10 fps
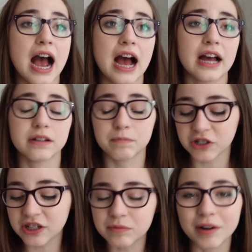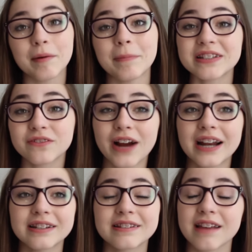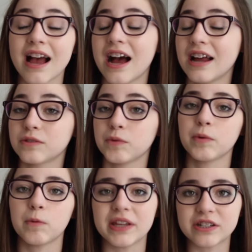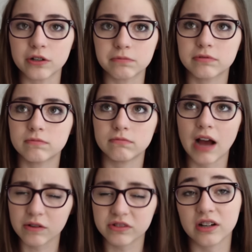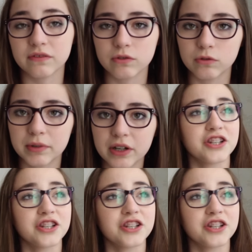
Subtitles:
but she's one of my best friends and we will meet up outside of school.